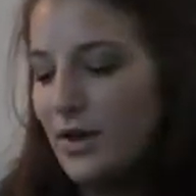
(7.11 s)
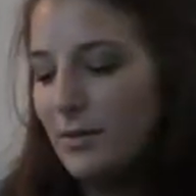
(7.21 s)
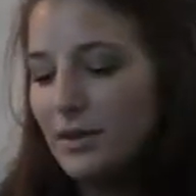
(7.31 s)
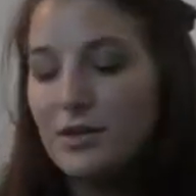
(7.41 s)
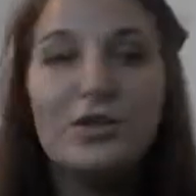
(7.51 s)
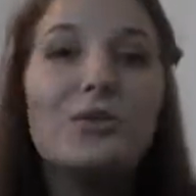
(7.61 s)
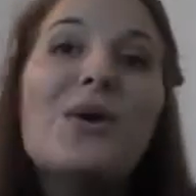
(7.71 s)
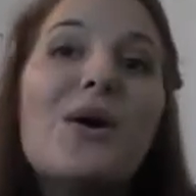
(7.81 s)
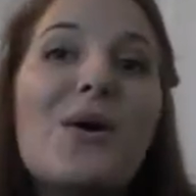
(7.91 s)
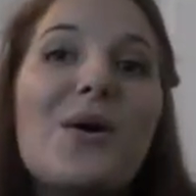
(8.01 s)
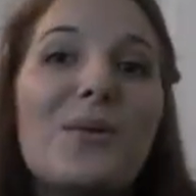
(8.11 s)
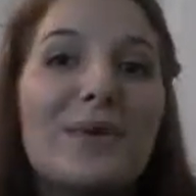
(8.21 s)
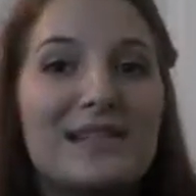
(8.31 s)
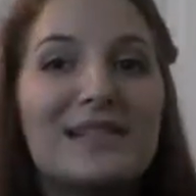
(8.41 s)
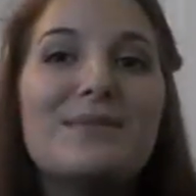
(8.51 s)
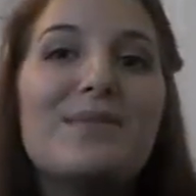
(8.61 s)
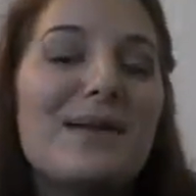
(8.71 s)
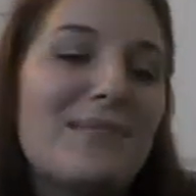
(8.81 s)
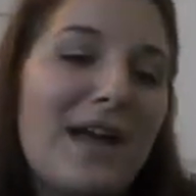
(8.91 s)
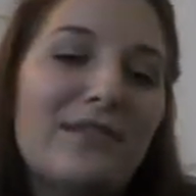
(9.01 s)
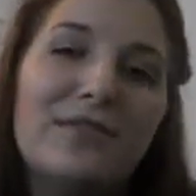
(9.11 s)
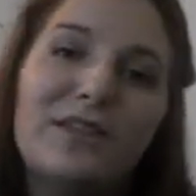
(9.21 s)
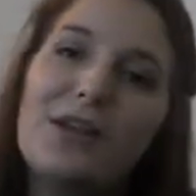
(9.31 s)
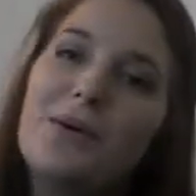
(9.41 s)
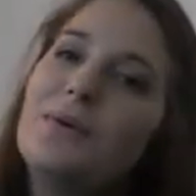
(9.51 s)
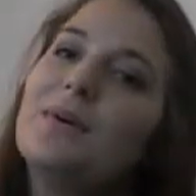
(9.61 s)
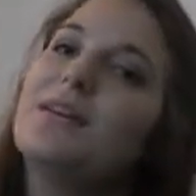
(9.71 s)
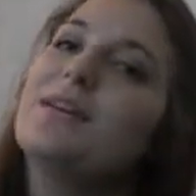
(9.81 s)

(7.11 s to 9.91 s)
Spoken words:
so I'm gonna do what's in my bag video.